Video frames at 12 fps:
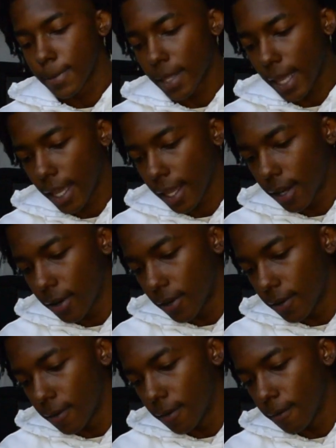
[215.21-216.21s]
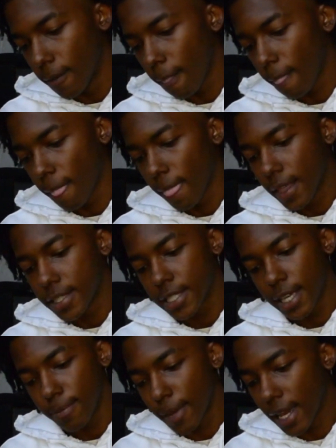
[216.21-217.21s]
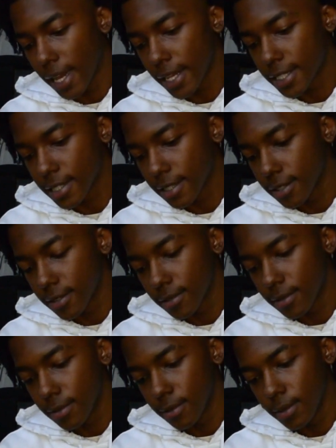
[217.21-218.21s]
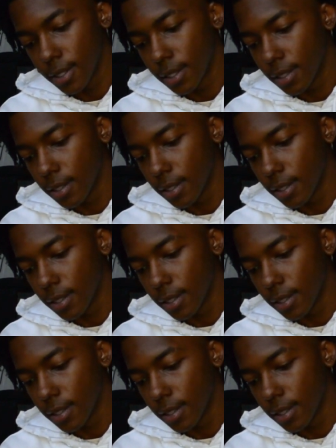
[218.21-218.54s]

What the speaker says: Had on ski mask with